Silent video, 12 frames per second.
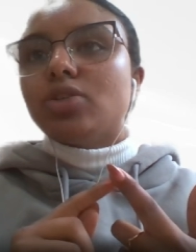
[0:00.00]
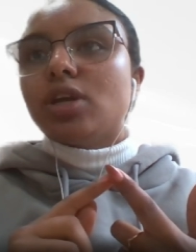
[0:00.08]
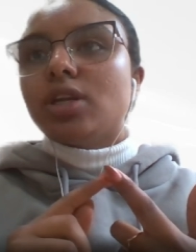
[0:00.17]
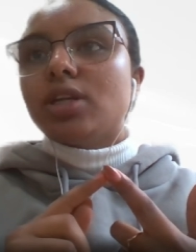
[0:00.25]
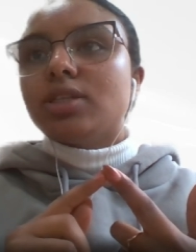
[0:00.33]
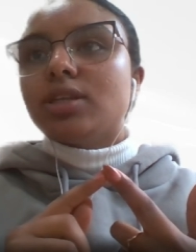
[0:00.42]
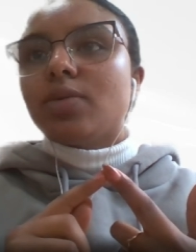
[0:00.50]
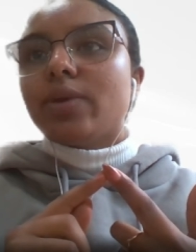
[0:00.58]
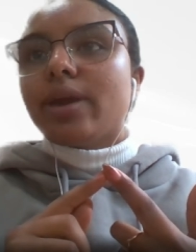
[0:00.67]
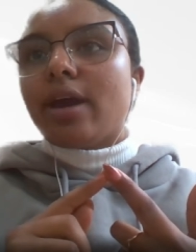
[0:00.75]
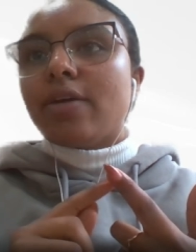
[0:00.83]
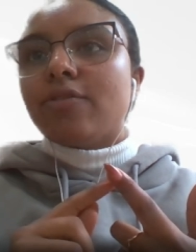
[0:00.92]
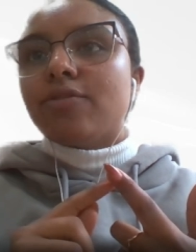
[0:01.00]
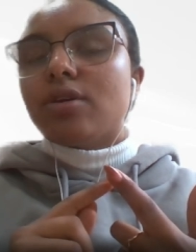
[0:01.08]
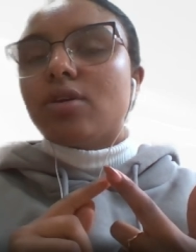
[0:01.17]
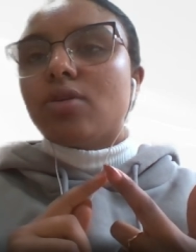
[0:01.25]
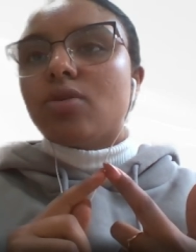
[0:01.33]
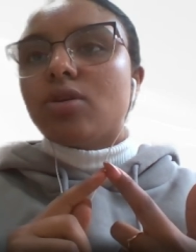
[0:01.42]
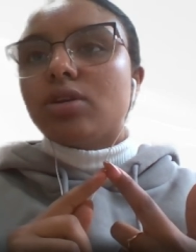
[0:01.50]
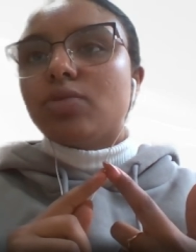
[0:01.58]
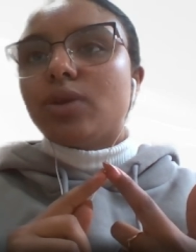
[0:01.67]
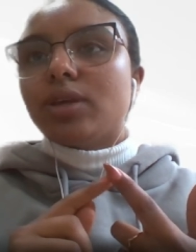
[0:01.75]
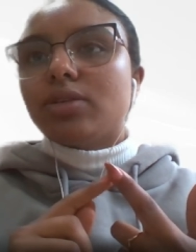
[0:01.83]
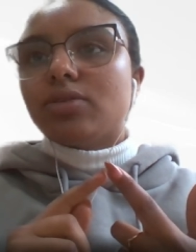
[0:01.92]
trainees that we have uh, on
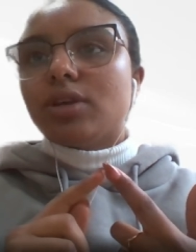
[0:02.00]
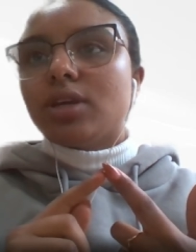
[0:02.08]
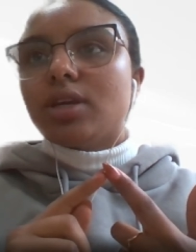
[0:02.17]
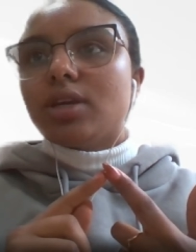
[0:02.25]
week three.